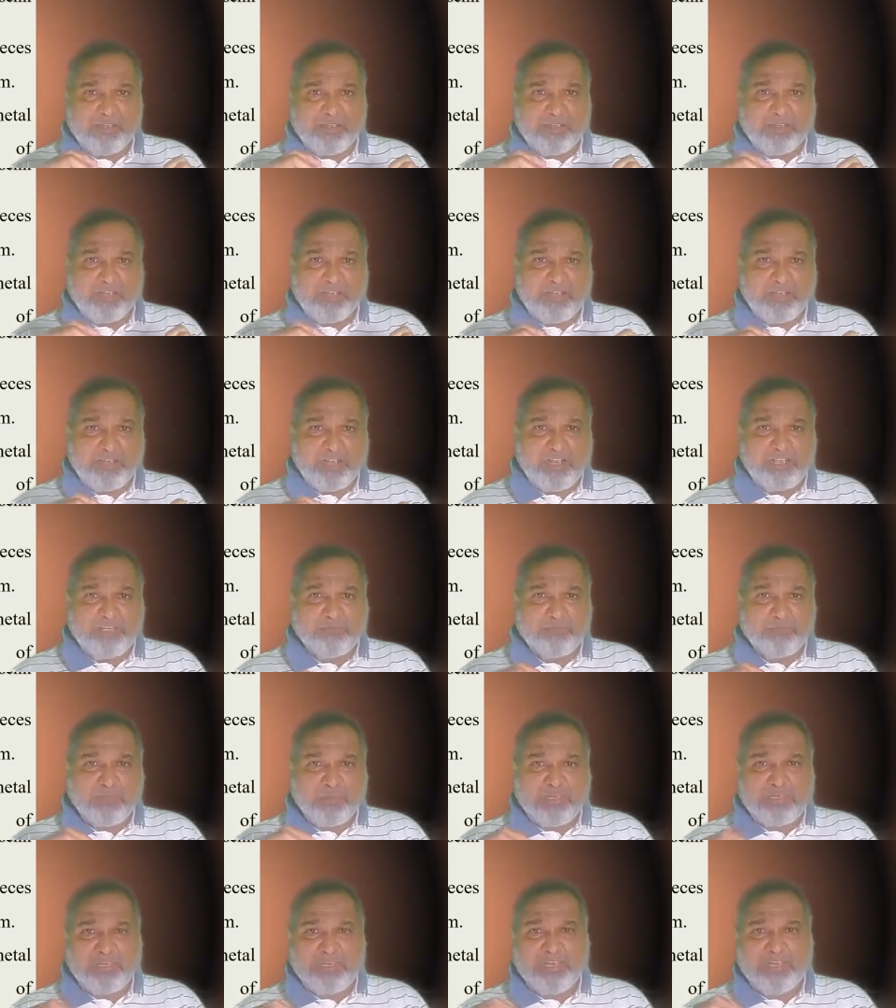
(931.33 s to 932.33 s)
Crushed
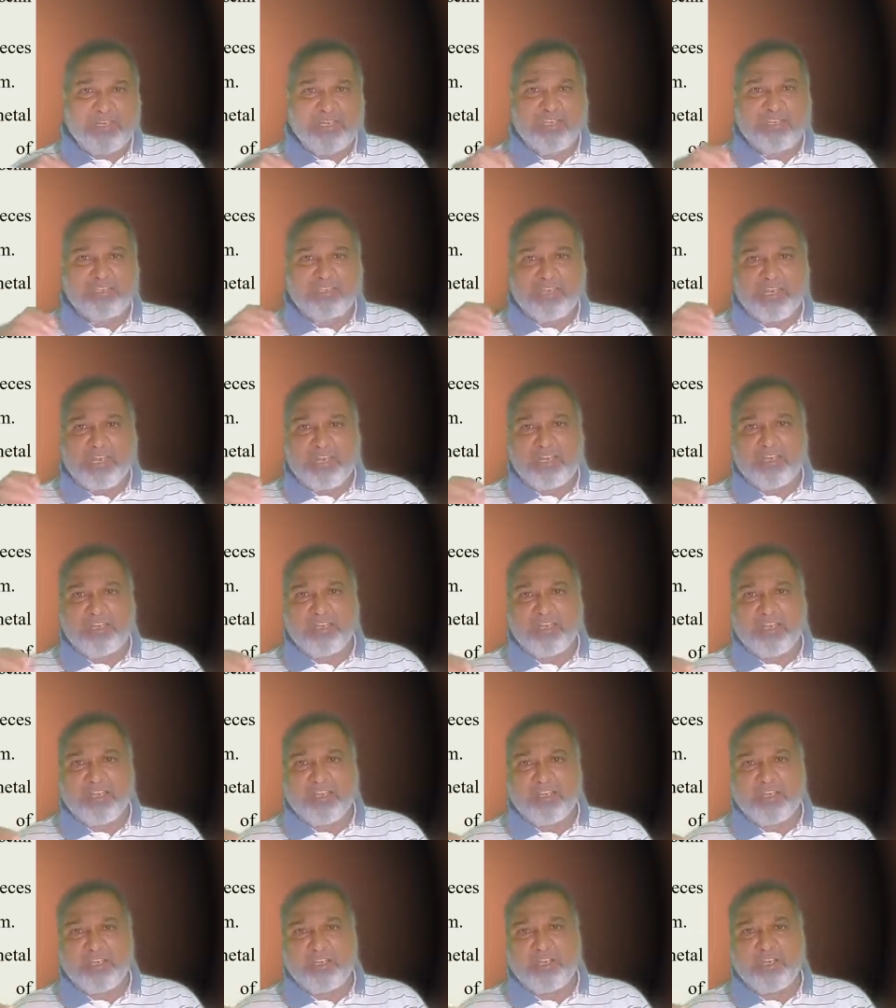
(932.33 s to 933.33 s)
material is then
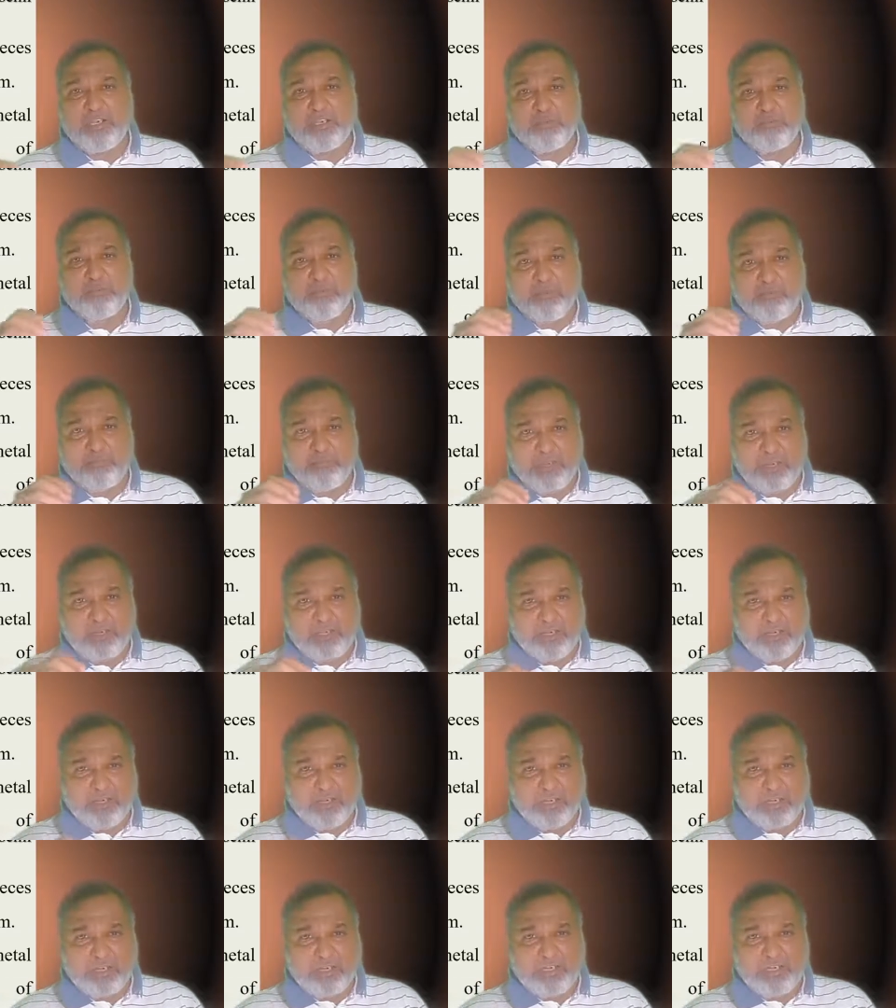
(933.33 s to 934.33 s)
taken into a
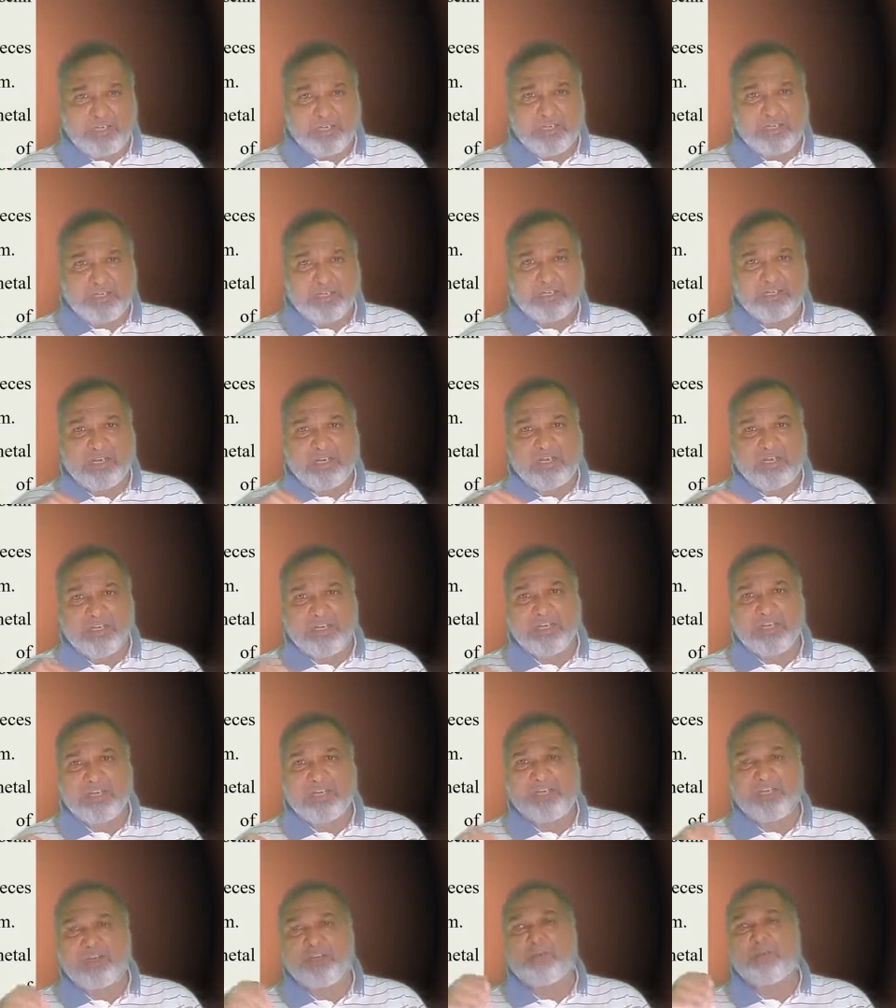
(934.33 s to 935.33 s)
metal container
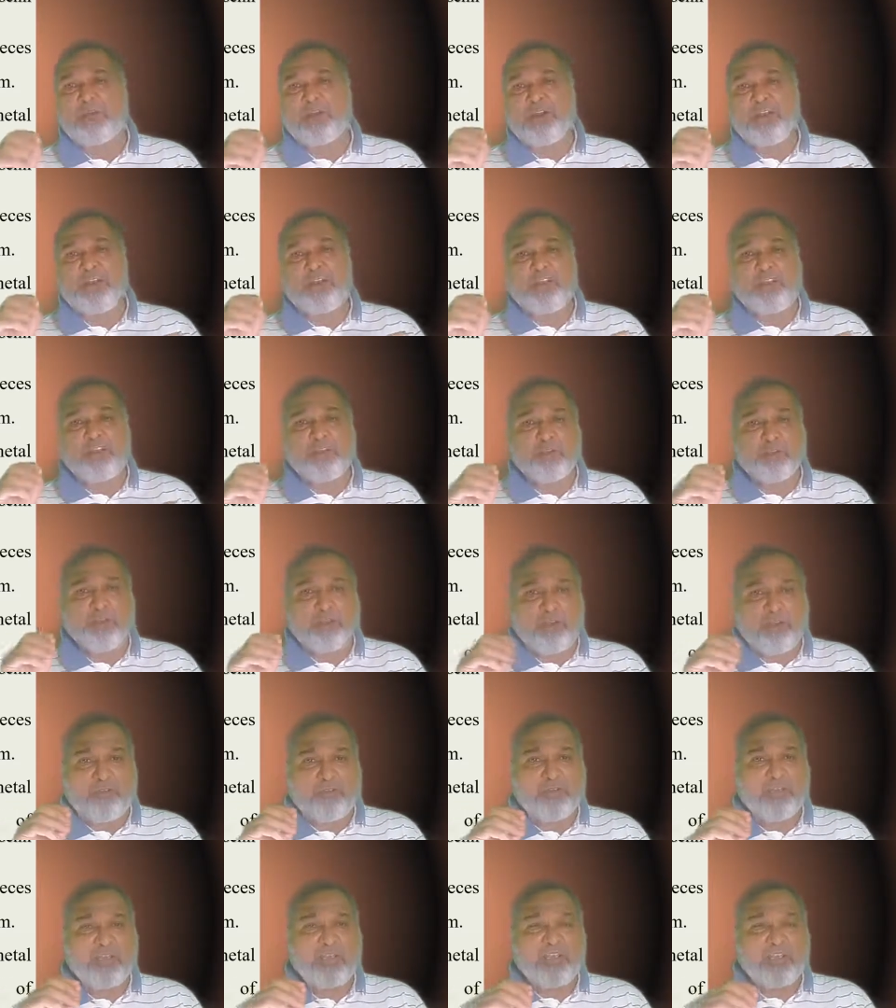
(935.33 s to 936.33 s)
containing 1 liter
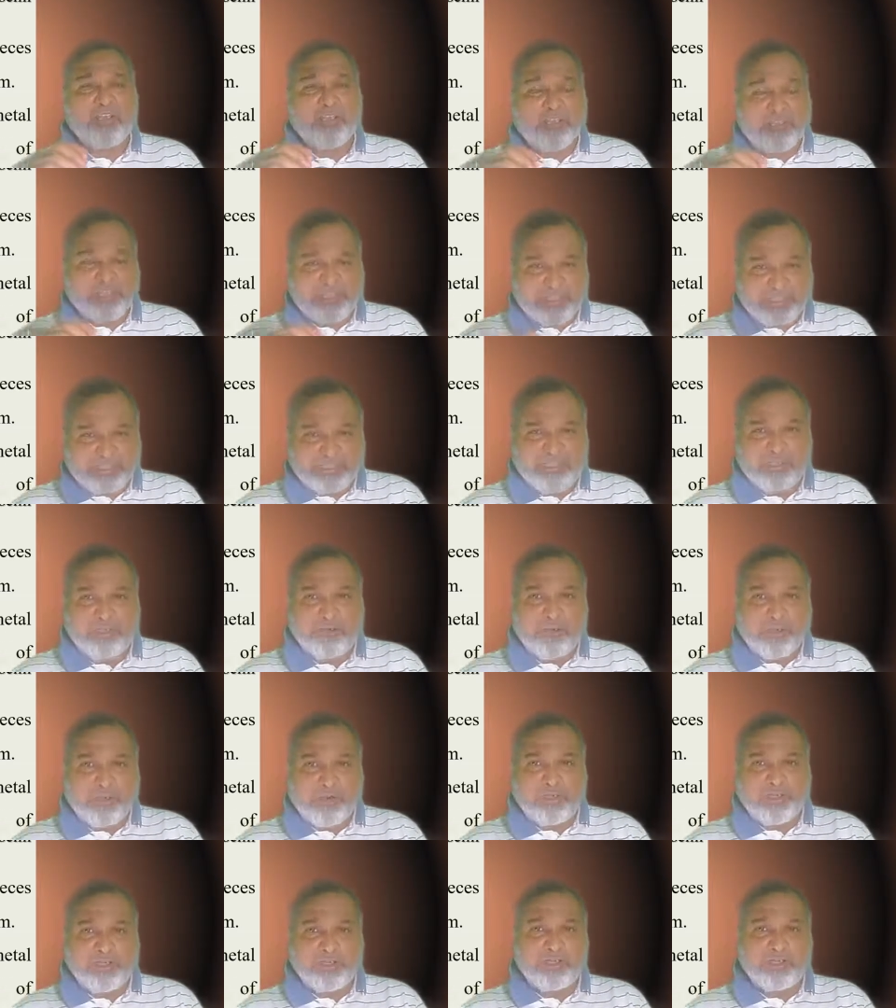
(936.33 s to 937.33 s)
of distilled
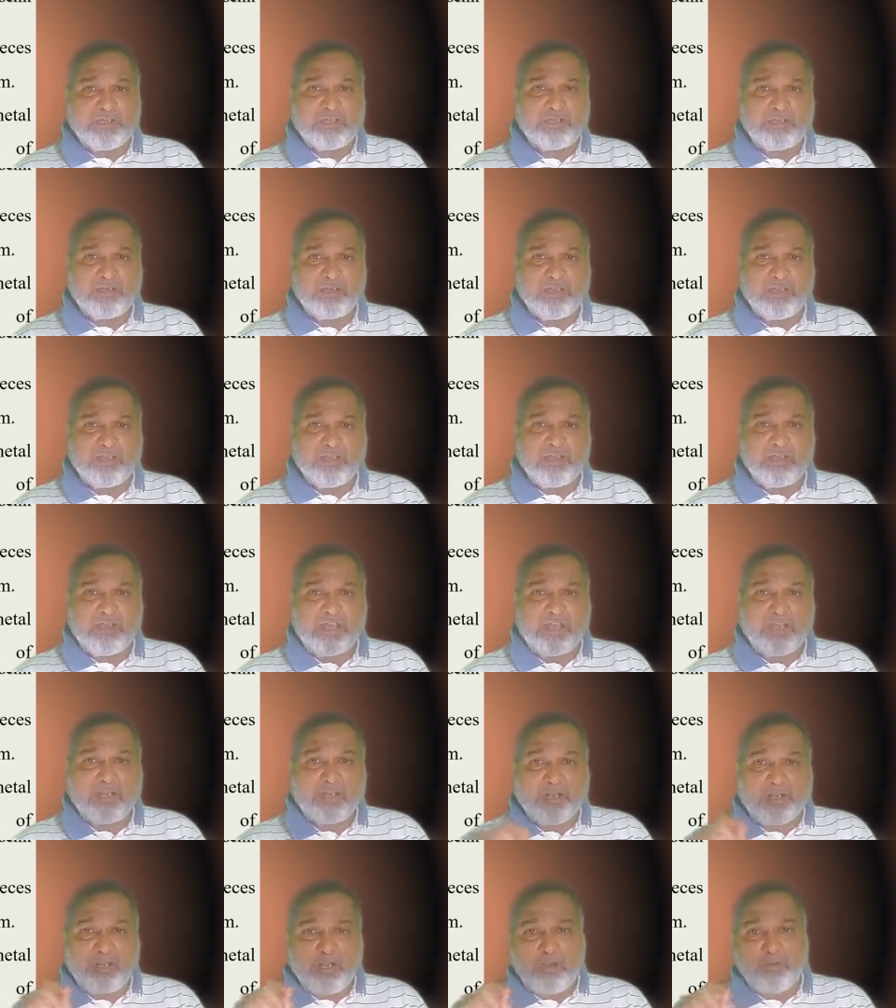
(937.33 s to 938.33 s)
water
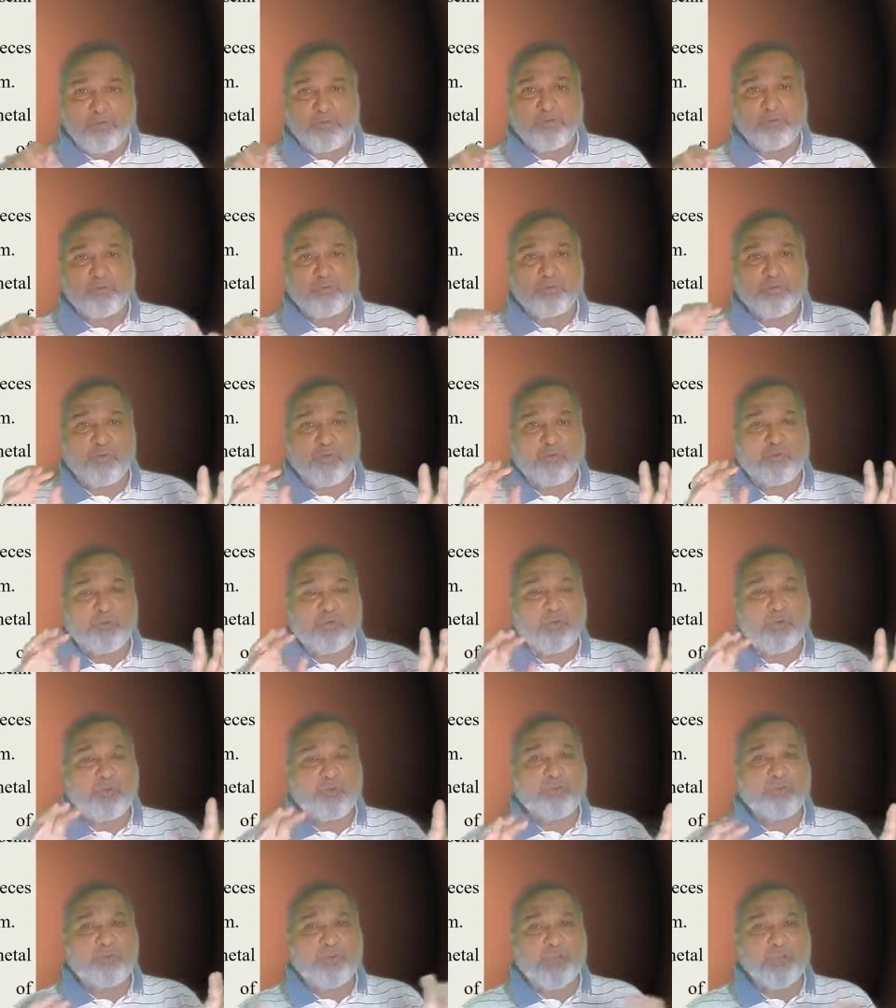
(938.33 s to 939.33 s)
and allowed to soak
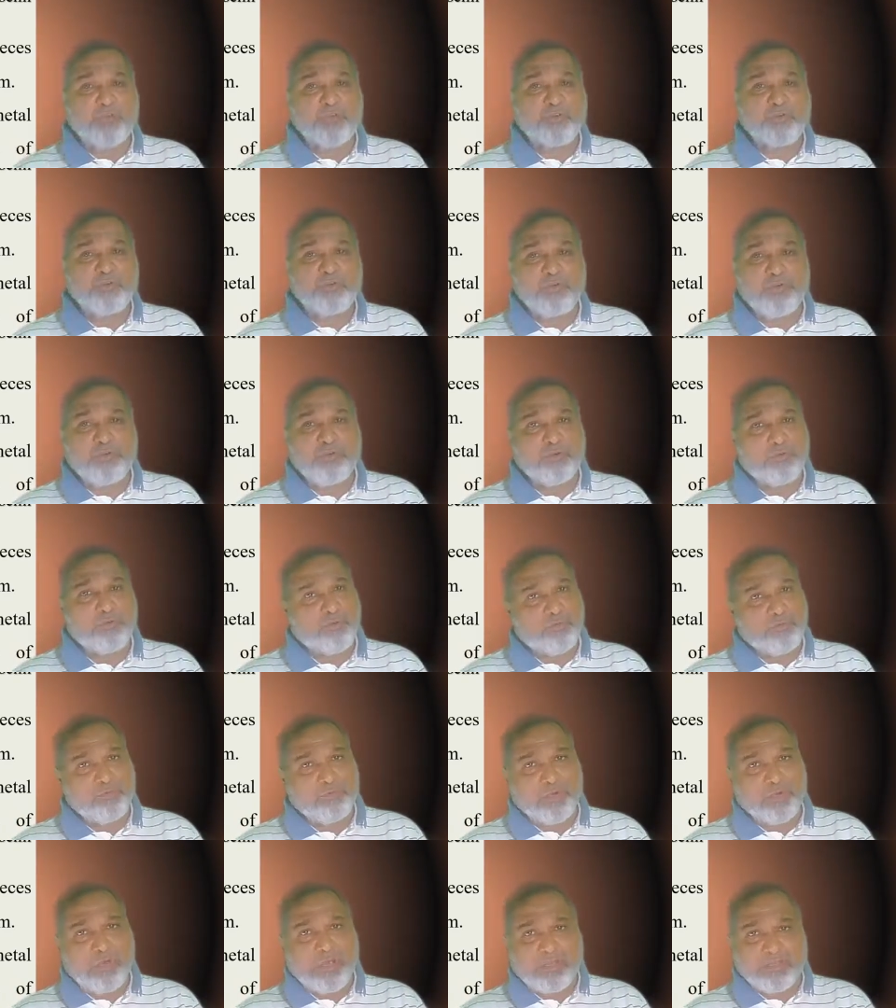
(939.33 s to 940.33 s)
for 1 to
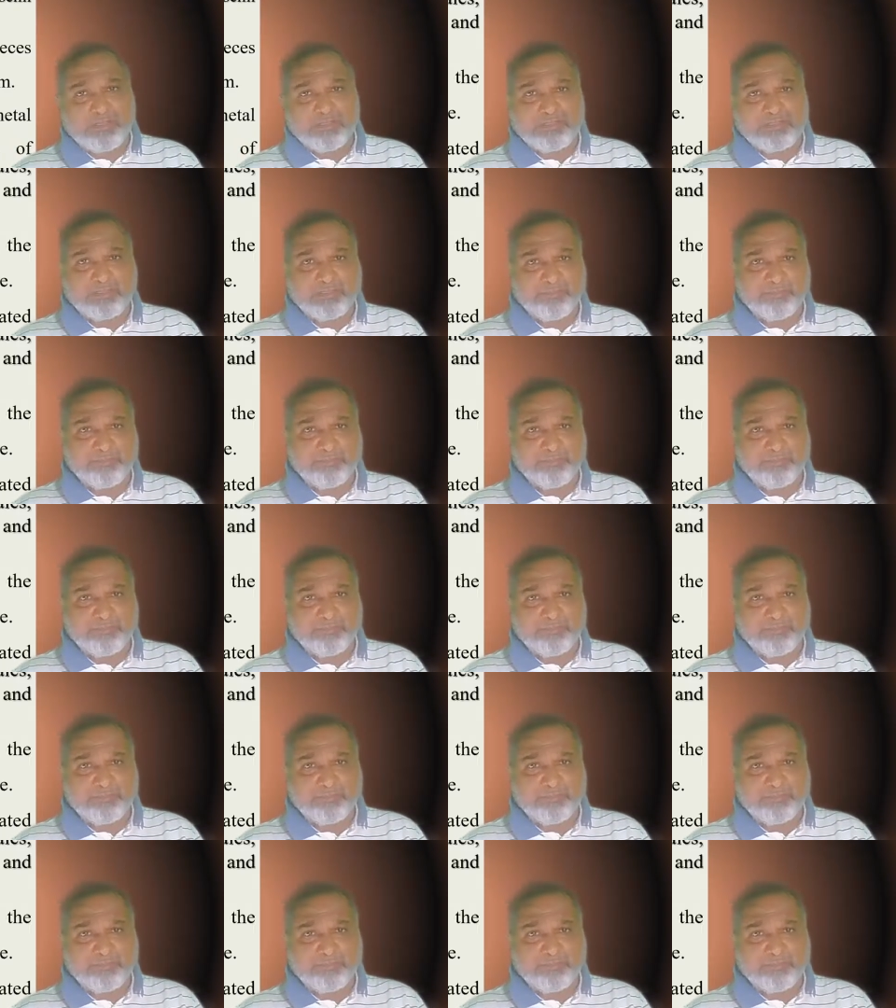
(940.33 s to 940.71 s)
2 hours.